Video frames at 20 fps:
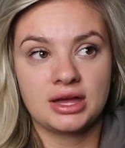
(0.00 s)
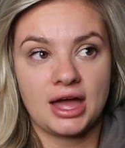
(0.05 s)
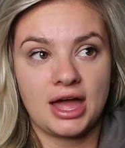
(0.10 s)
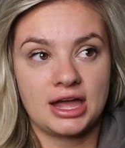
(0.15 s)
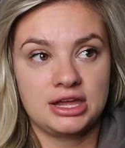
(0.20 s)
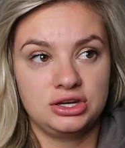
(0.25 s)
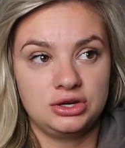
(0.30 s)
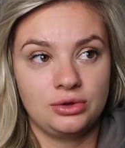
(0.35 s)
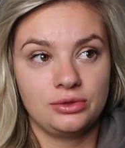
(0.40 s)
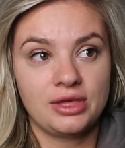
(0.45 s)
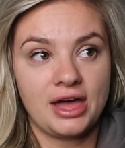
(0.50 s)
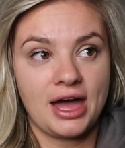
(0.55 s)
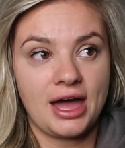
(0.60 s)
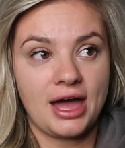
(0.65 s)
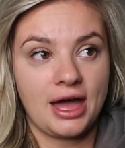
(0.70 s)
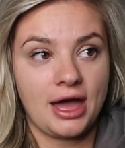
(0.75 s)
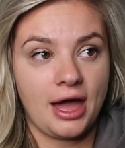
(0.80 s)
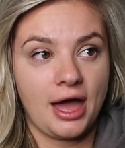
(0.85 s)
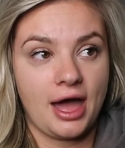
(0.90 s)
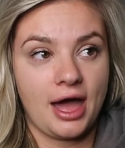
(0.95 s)
I knew
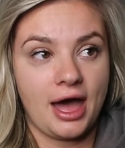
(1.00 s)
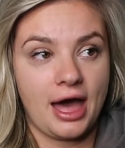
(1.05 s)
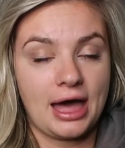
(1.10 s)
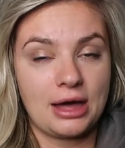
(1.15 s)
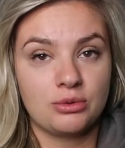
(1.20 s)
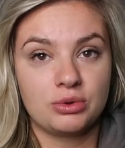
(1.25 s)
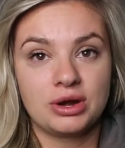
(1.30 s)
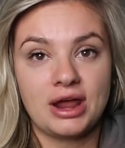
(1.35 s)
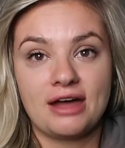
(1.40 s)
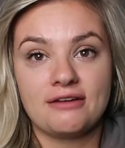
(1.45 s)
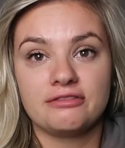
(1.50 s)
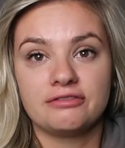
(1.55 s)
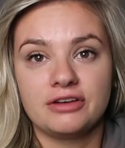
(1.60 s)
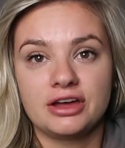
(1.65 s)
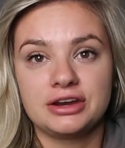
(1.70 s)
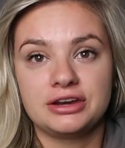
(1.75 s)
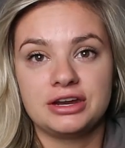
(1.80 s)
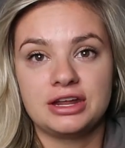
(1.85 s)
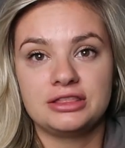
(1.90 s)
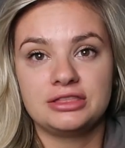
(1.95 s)
that I would have
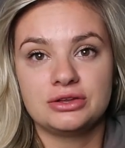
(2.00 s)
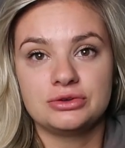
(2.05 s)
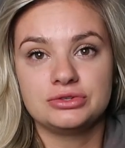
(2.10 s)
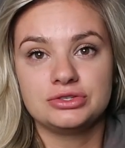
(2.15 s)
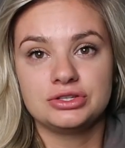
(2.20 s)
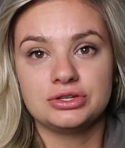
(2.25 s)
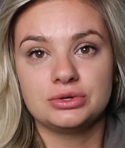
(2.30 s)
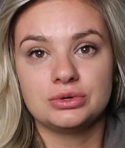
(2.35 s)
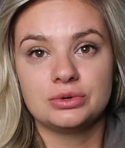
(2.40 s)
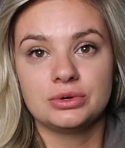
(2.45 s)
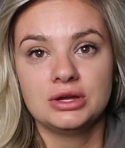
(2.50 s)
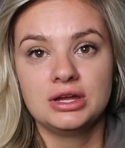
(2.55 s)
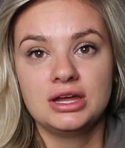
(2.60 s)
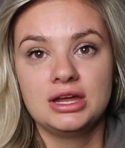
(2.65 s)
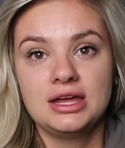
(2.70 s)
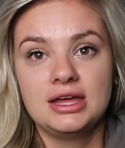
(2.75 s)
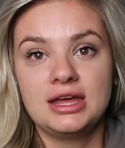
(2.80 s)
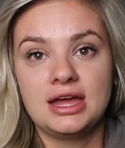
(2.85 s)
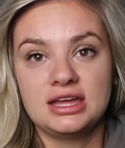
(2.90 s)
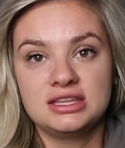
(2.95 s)
fun in those two
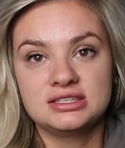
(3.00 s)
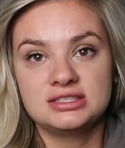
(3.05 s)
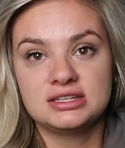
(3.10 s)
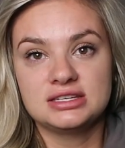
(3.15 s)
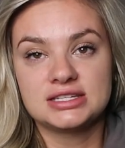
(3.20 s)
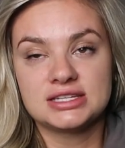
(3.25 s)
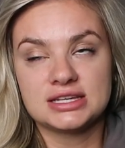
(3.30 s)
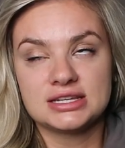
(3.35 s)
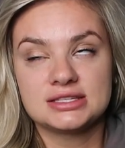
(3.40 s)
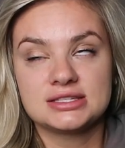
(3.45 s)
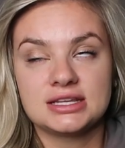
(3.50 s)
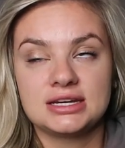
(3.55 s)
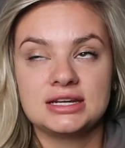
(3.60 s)
instances.